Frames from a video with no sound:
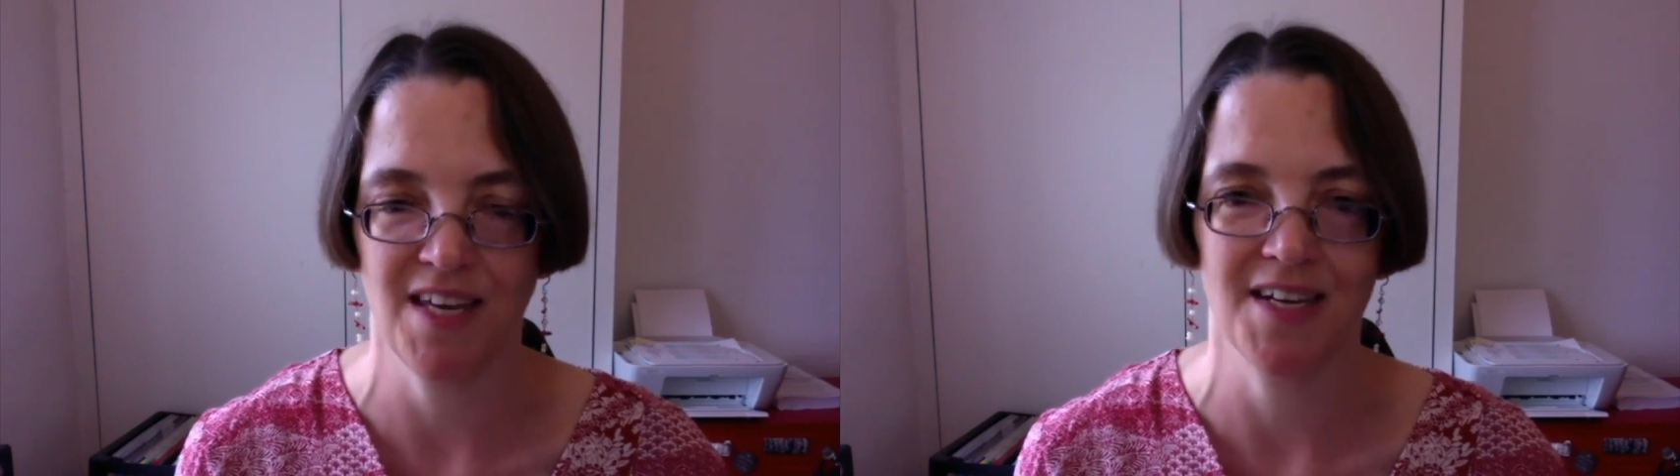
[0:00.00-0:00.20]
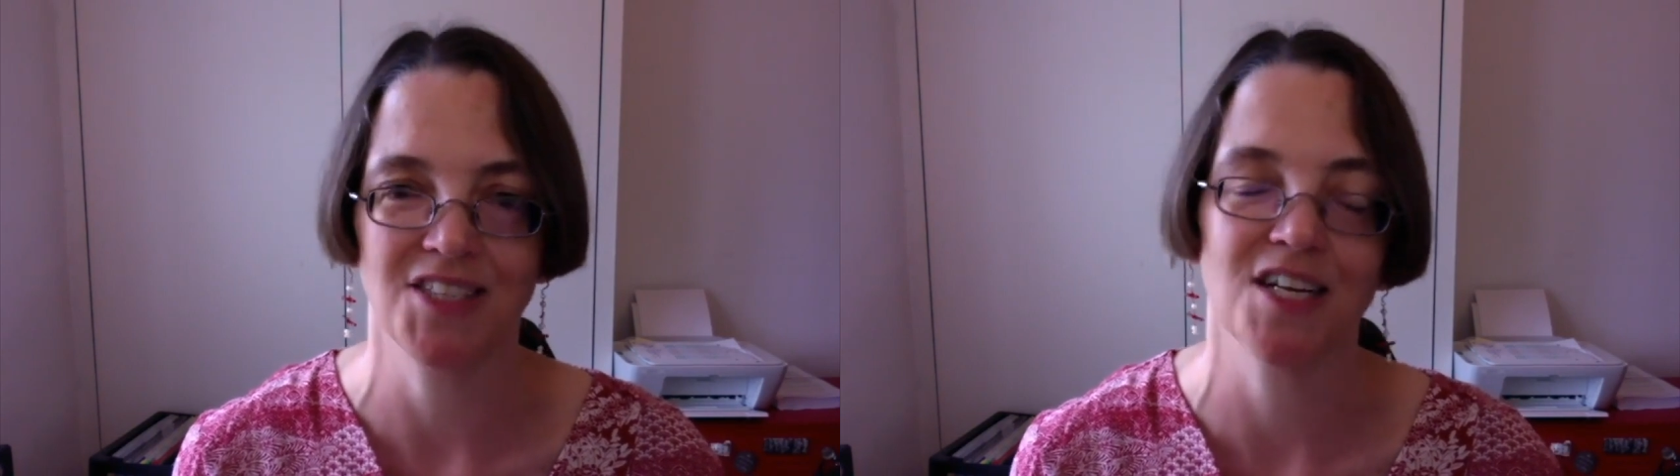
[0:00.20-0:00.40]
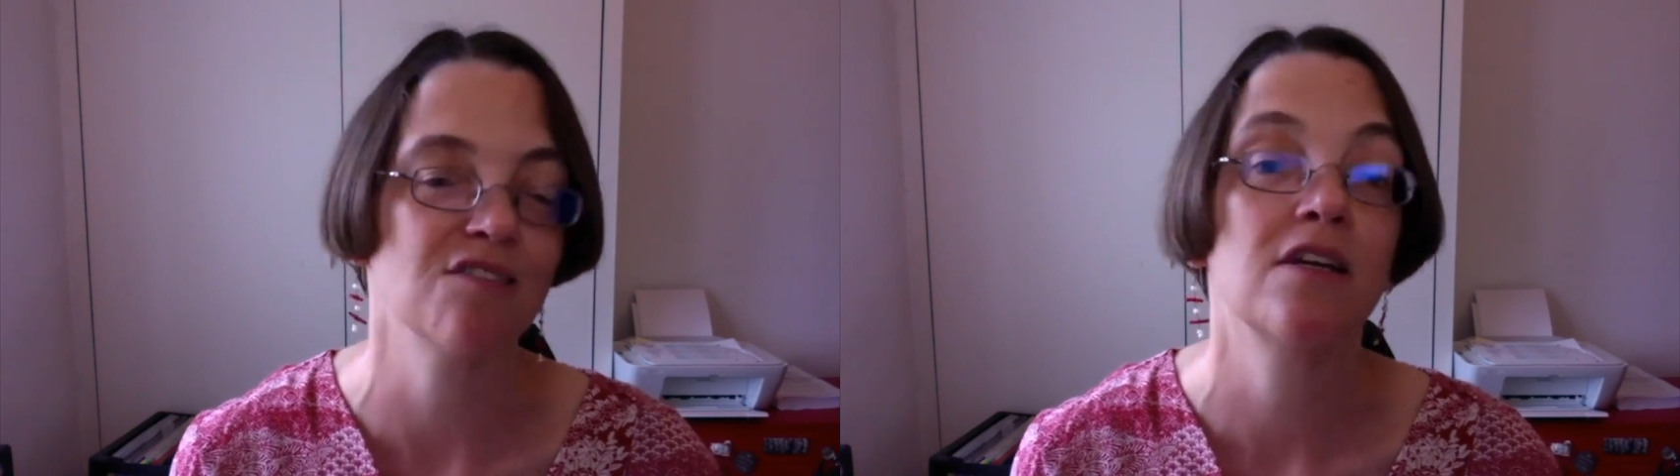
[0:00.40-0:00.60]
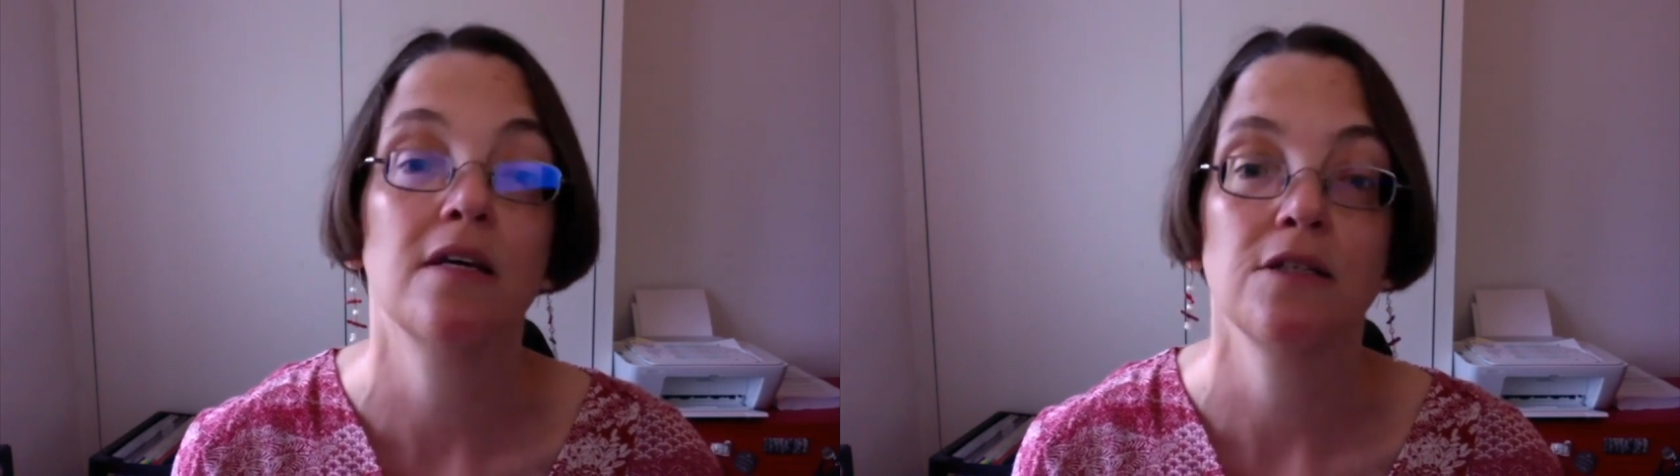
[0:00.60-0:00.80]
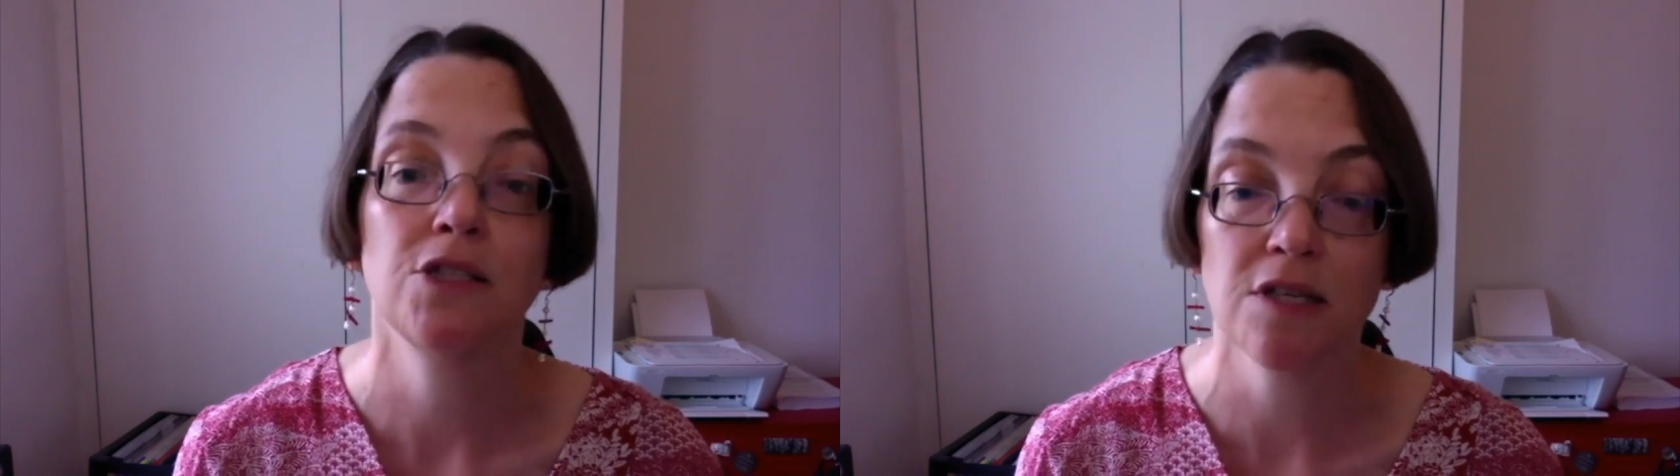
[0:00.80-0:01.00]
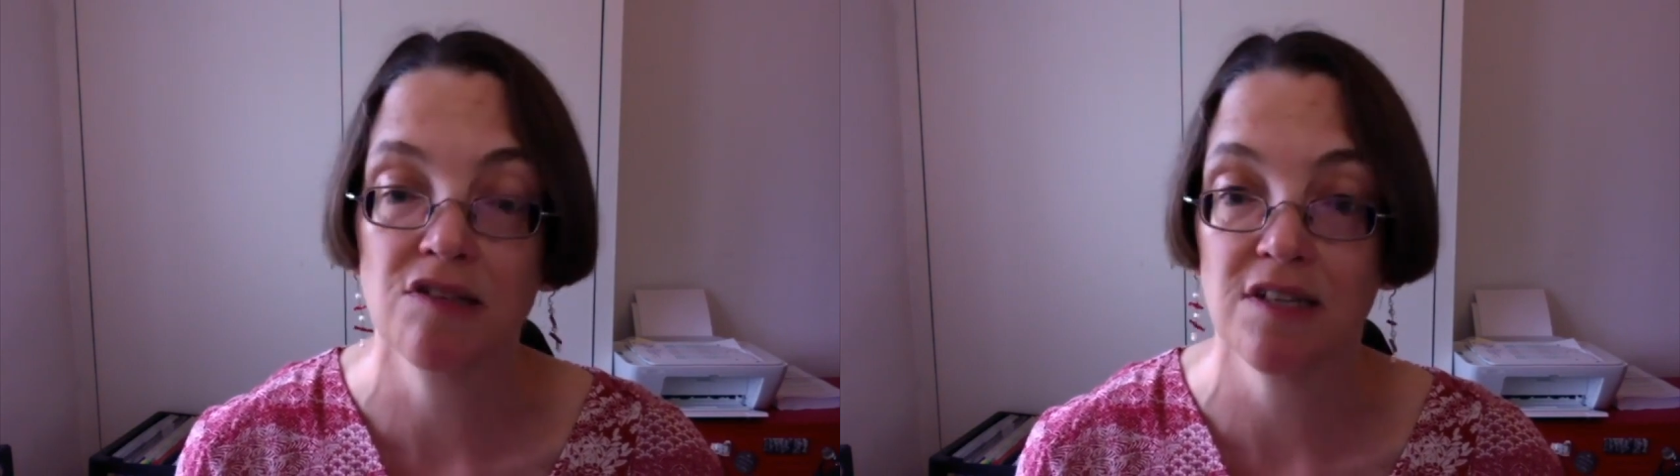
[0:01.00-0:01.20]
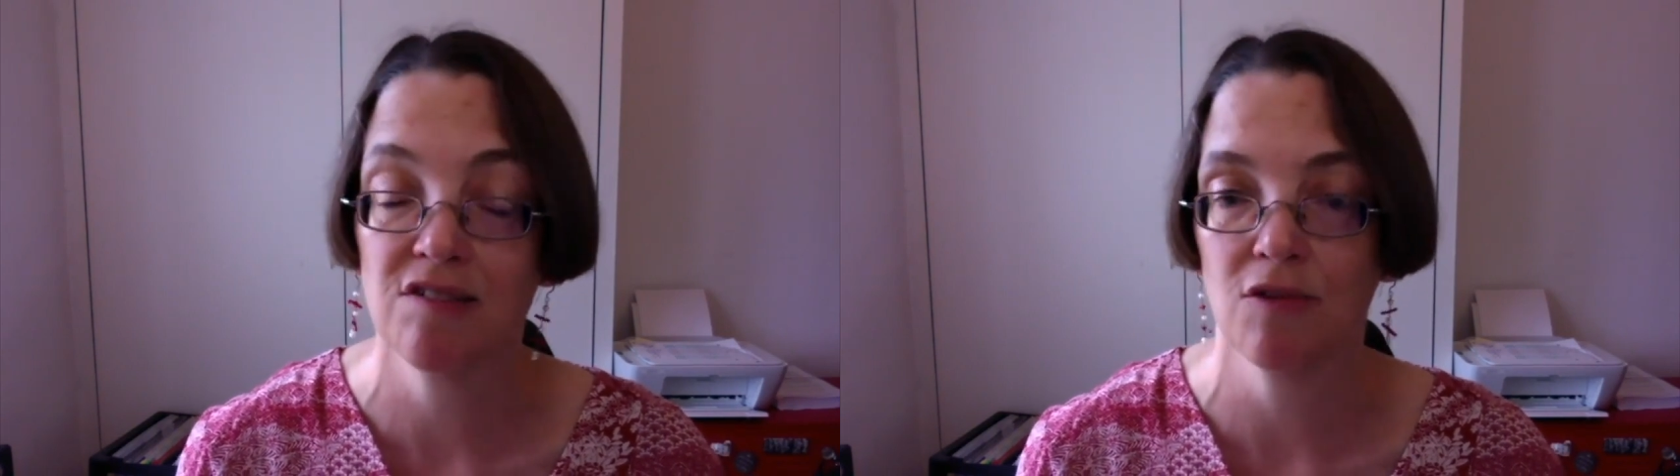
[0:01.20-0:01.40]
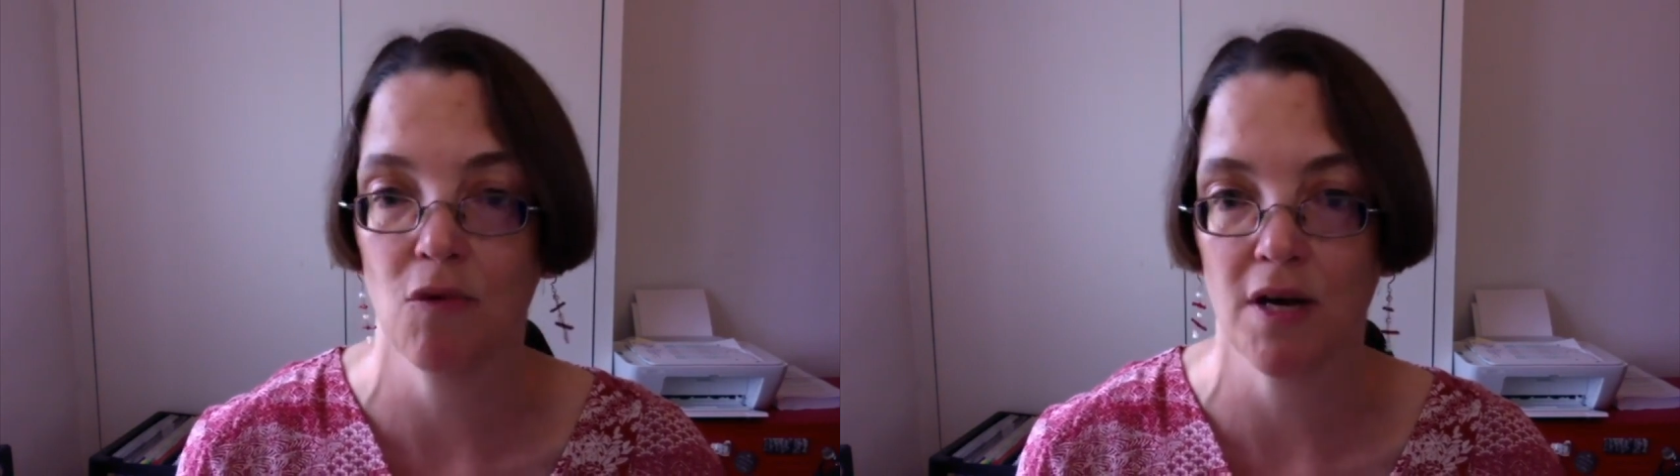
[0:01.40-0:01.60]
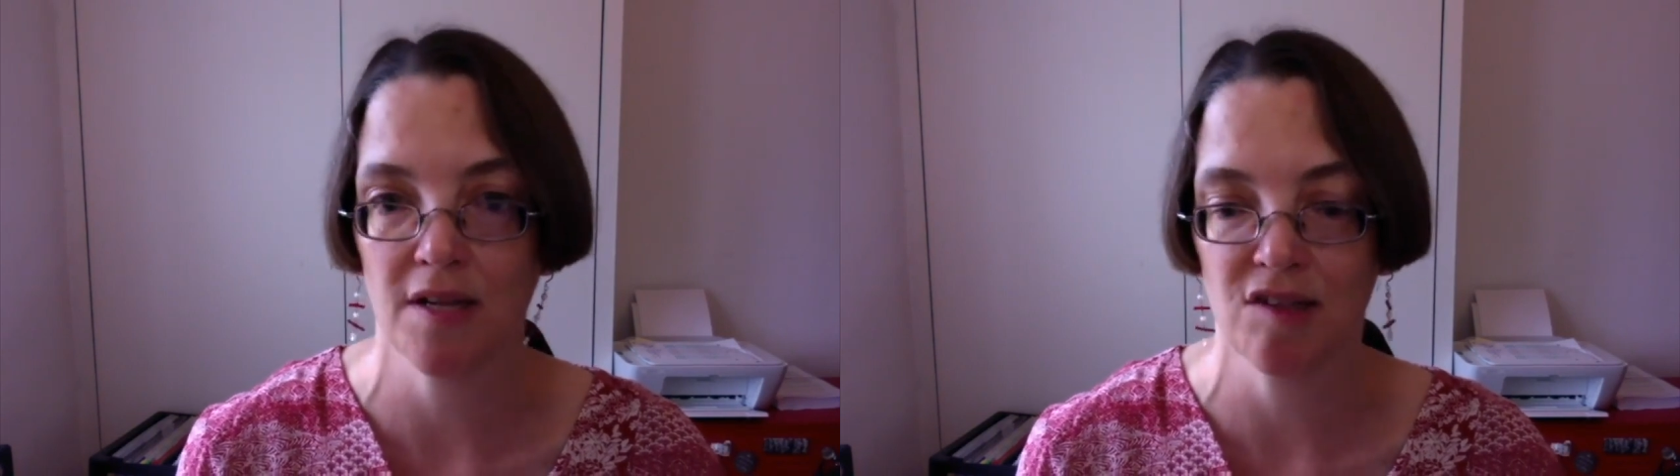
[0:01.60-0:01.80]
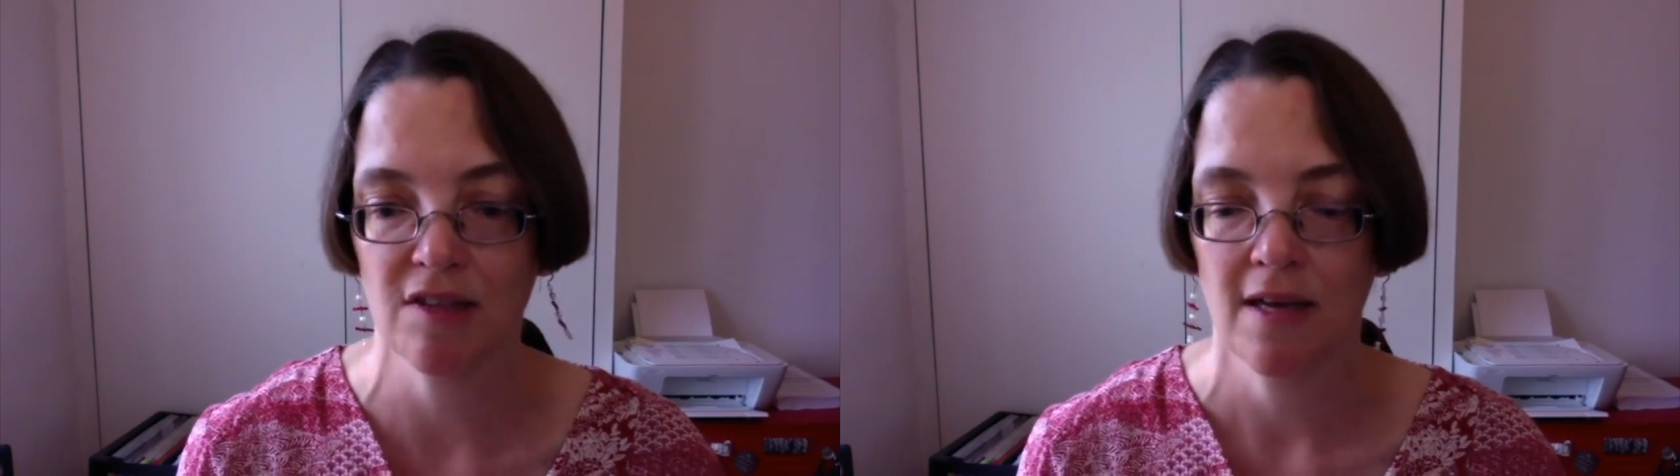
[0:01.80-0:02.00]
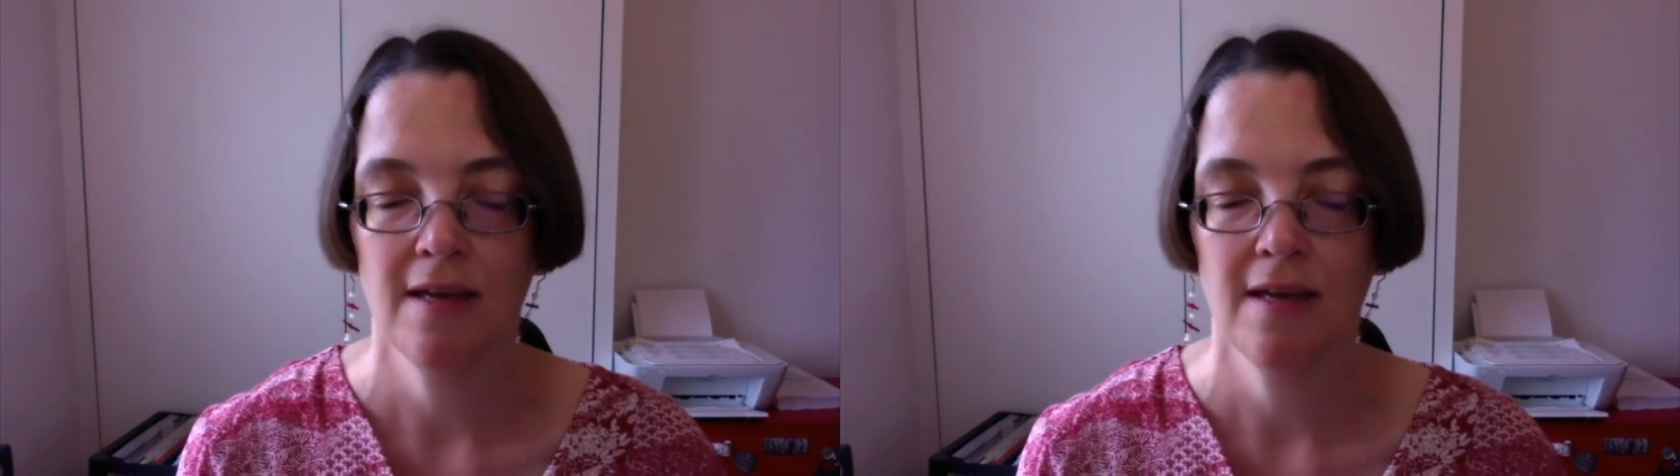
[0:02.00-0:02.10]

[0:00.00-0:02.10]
NHS, just as it was